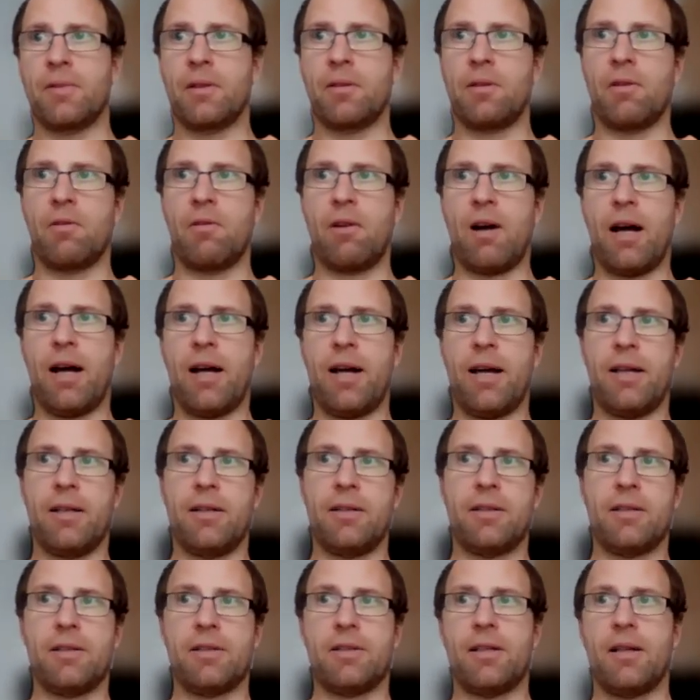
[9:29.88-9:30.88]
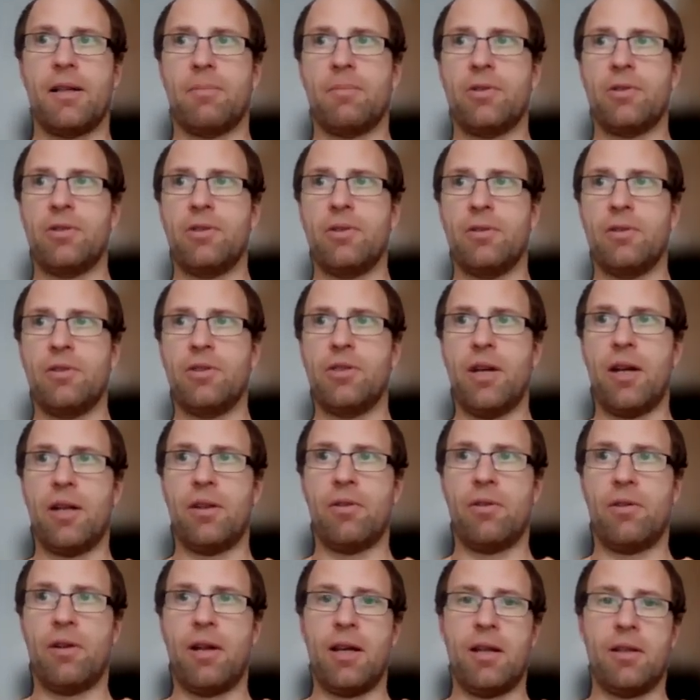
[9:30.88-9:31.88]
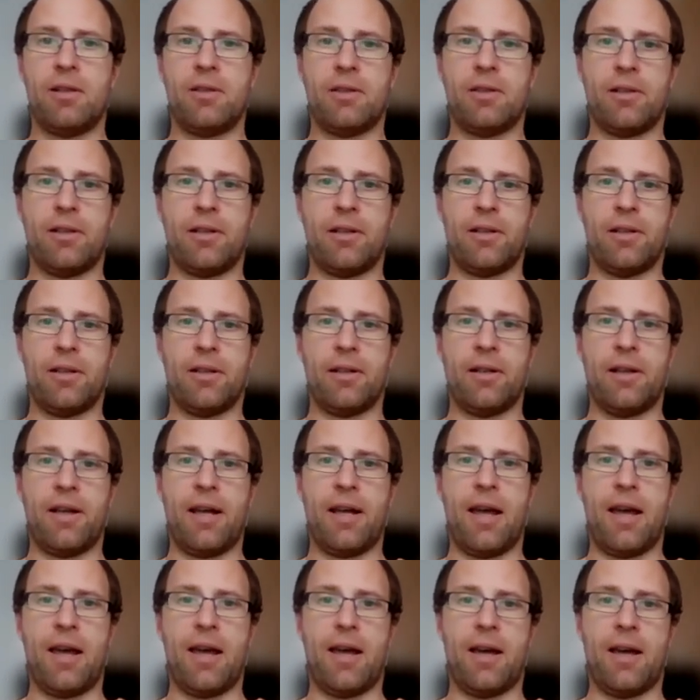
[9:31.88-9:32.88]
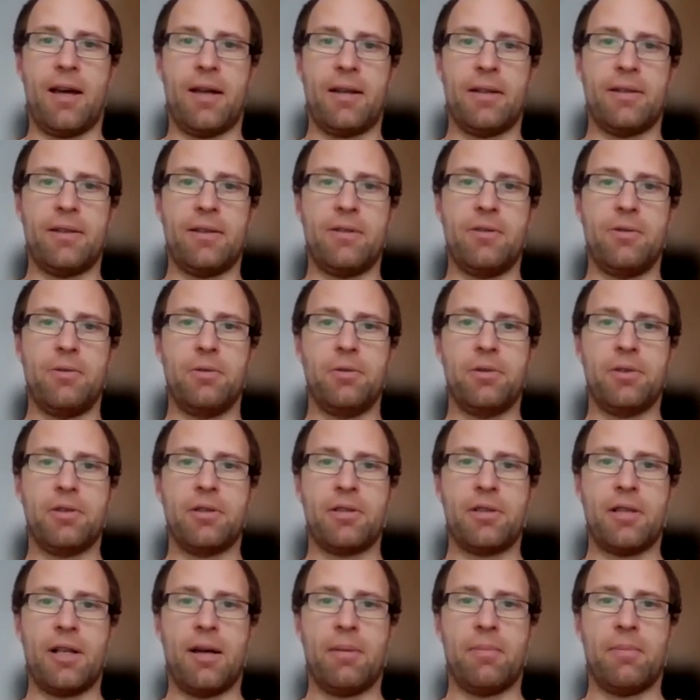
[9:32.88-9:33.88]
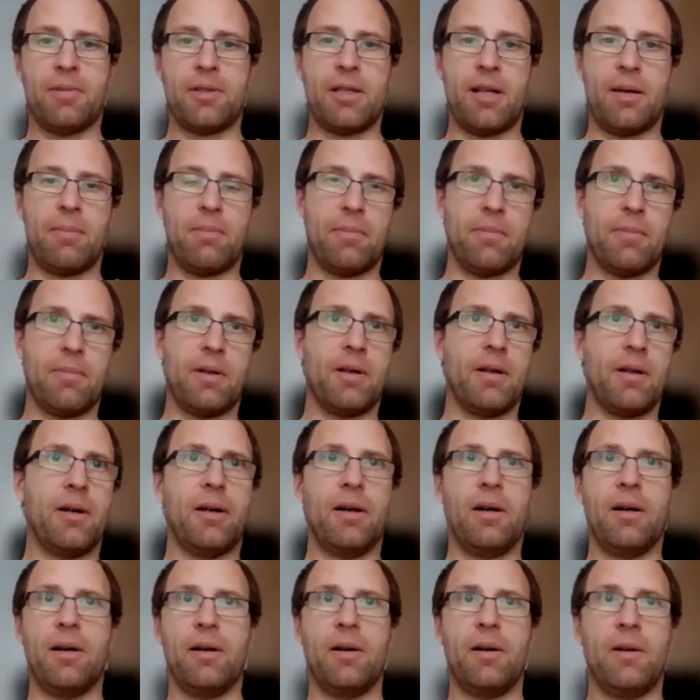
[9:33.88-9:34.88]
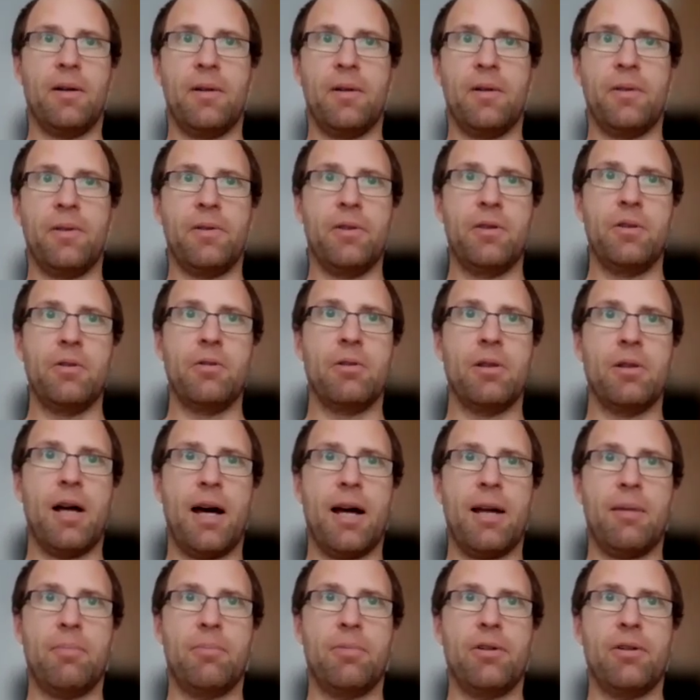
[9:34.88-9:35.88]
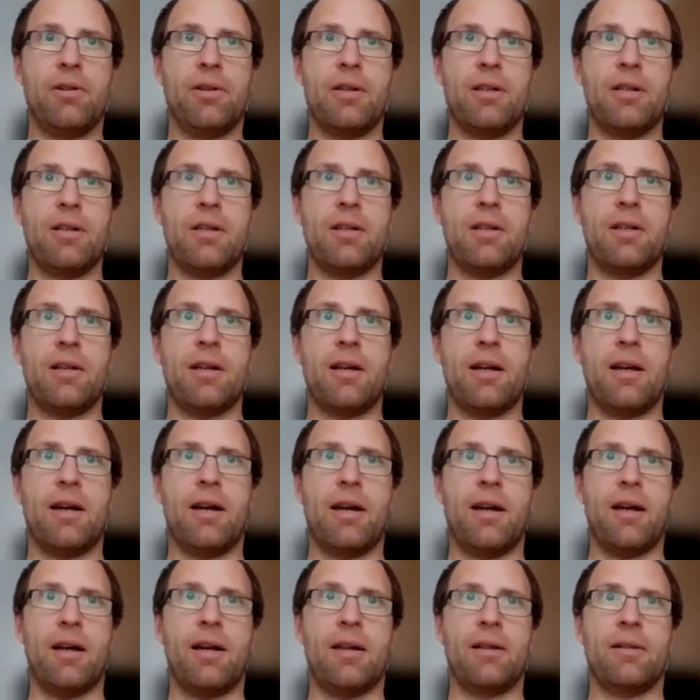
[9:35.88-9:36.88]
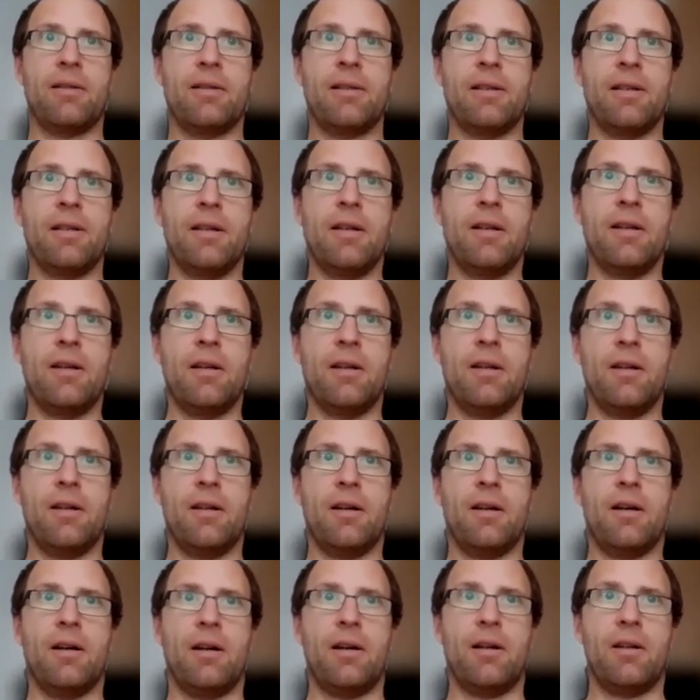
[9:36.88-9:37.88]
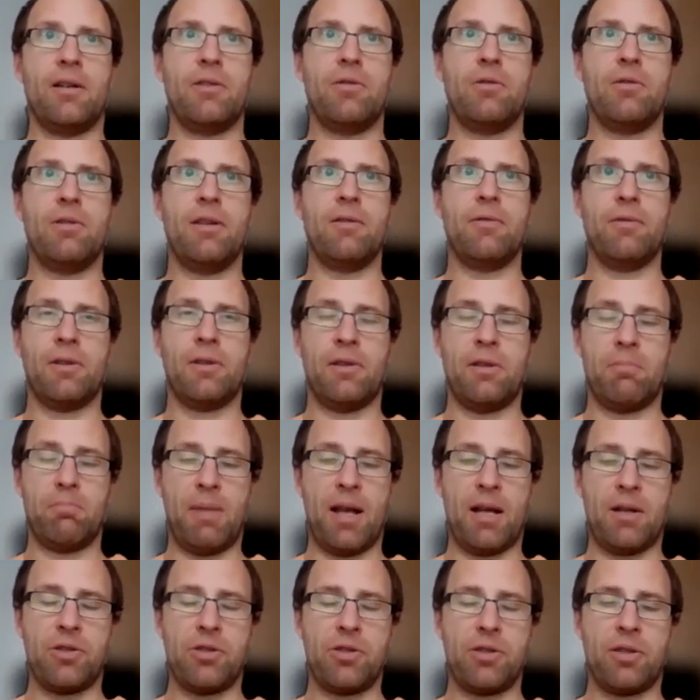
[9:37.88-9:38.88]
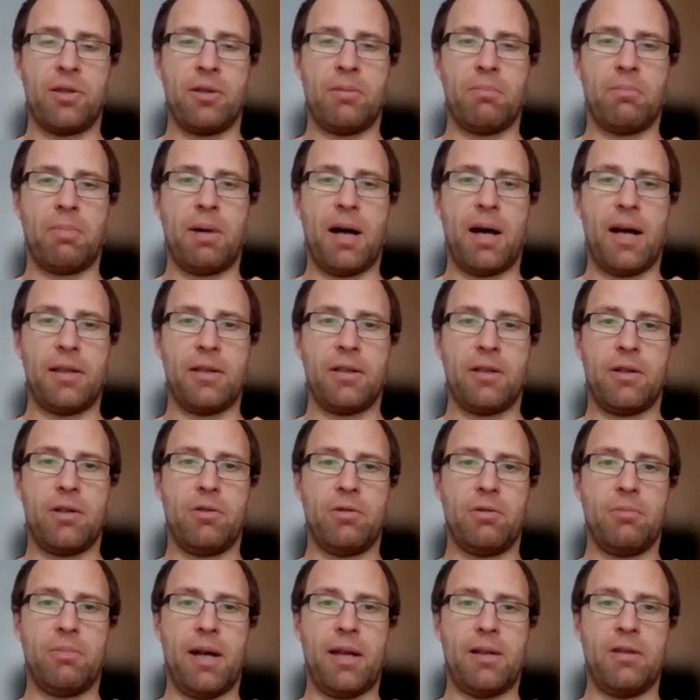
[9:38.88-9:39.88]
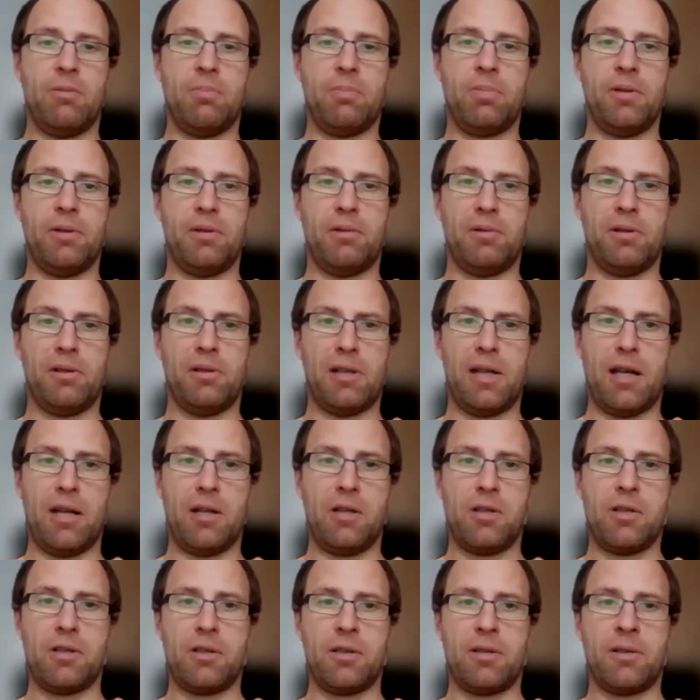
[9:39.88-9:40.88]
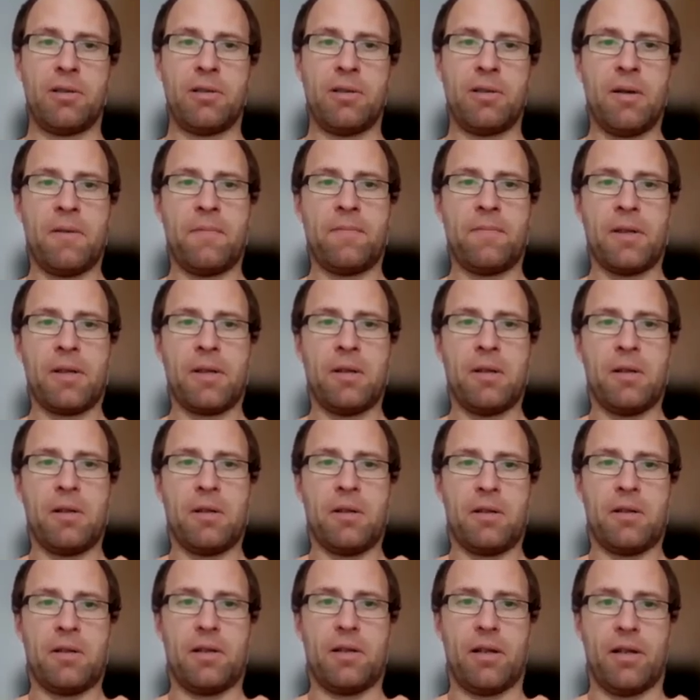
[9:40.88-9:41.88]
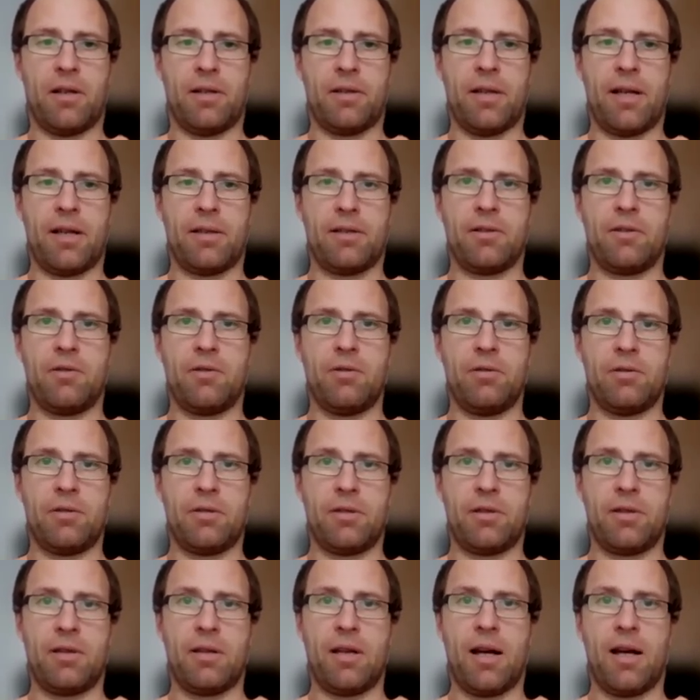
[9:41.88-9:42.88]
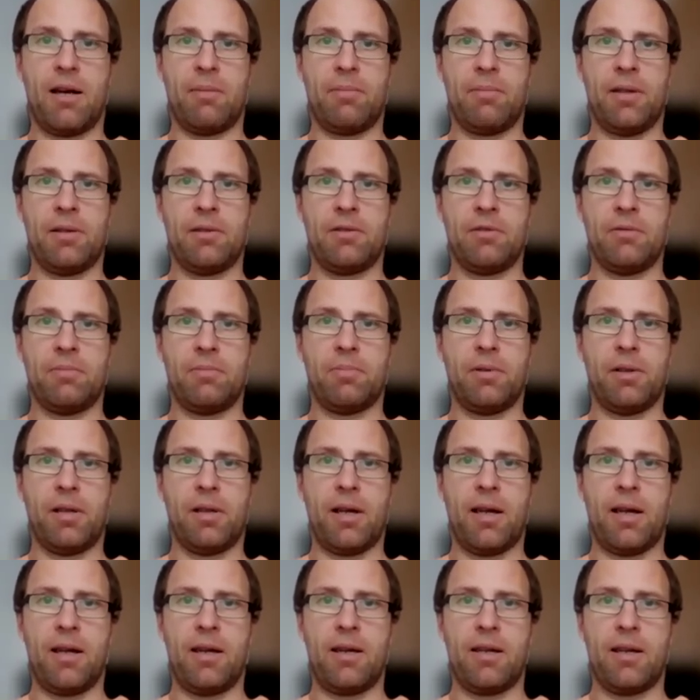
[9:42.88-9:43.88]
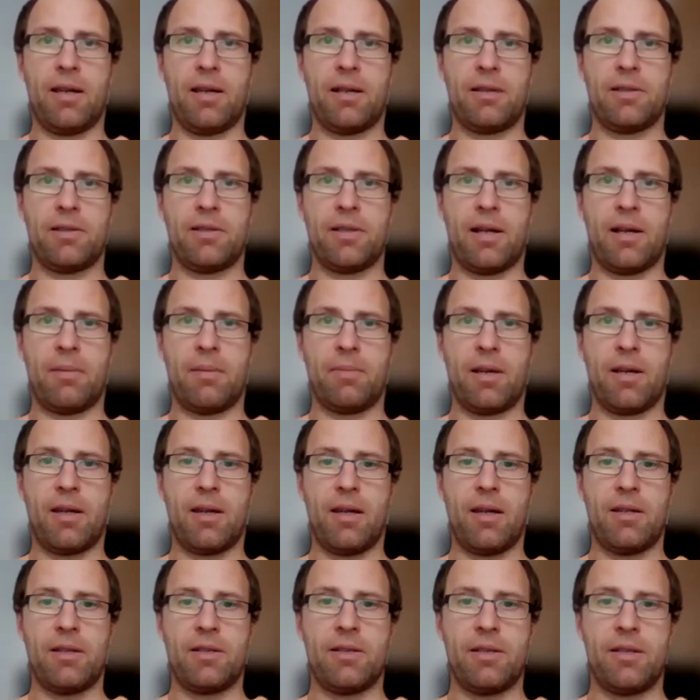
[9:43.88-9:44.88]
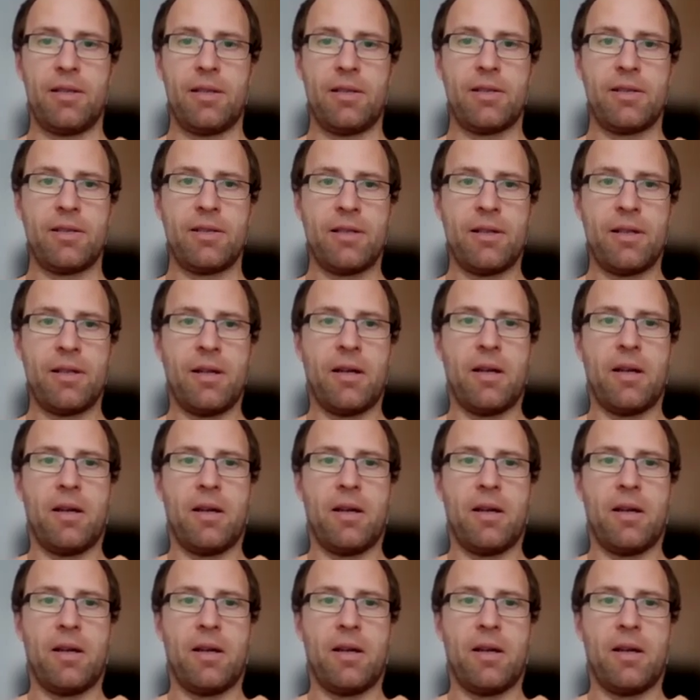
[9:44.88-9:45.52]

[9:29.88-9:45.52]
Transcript: write some generator and use some new library. And you even mentioned bytecode manipulation that could come into play at some cases.